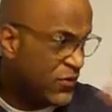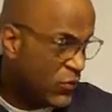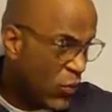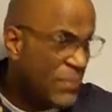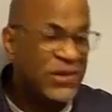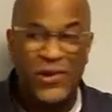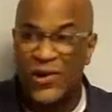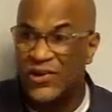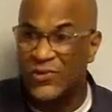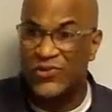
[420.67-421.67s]
webinar
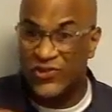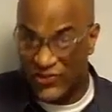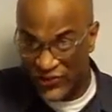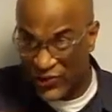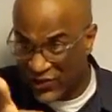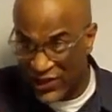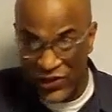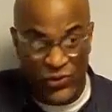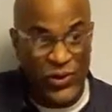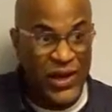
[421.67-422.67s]
users, and certainly
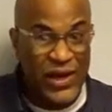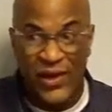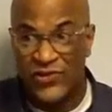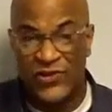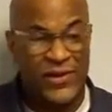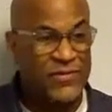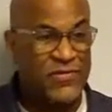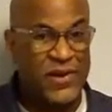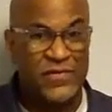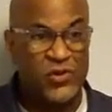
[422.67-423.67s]
you here sitting in front
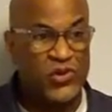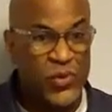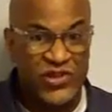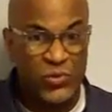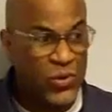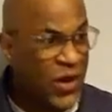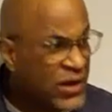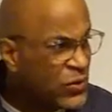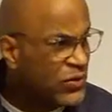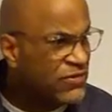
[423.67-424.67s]
of your screens, we want you
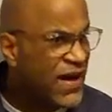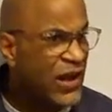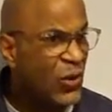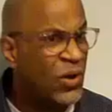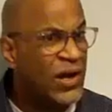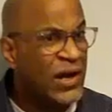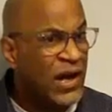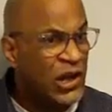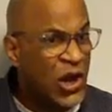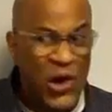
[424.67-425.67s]
to follow
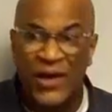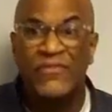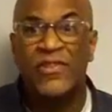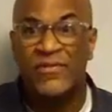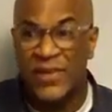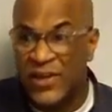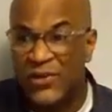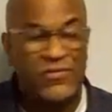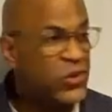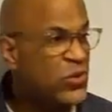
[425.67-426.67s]
along. And for the video
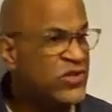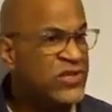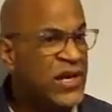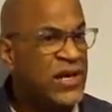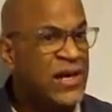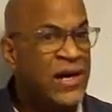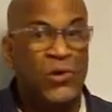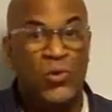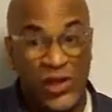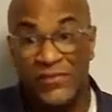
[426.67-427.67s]
viewers who
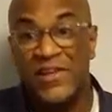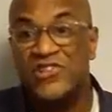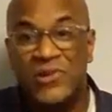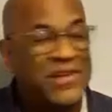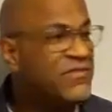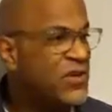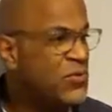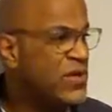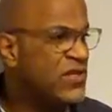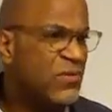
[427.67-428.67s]
will eventually view
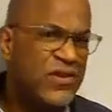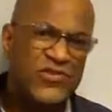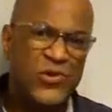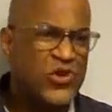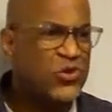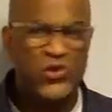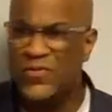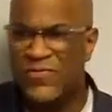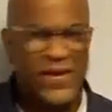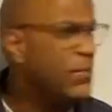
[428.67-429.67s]
this, whether it's on YouTube,
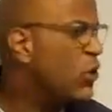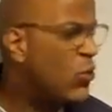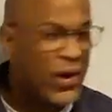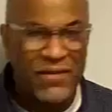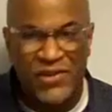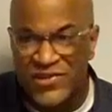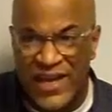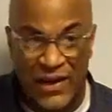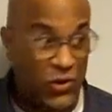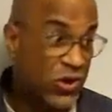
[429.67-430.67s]
Vimeo, wherever it's at,
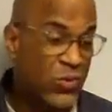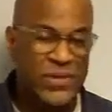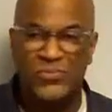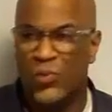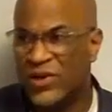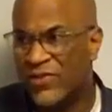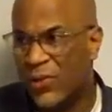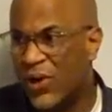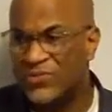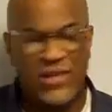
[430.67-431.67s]
on one of our
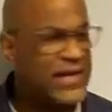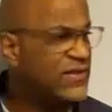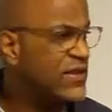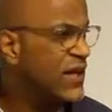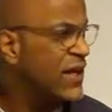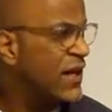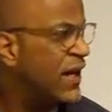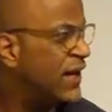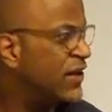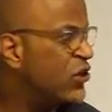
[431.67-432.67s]
websites,
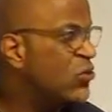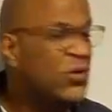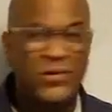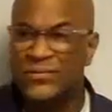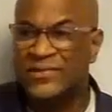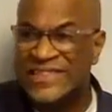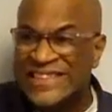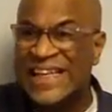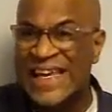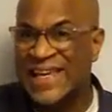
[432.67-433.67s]
you will
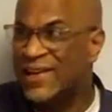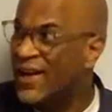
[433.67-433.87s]
see